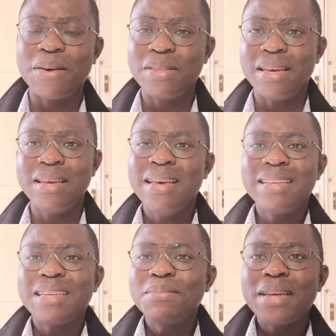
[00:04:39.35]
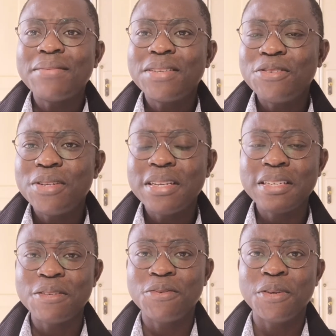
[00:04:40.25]
out there. Sometimes it's not
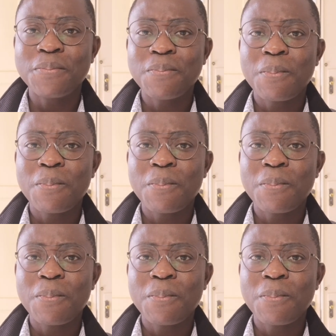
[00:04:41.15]
necessary.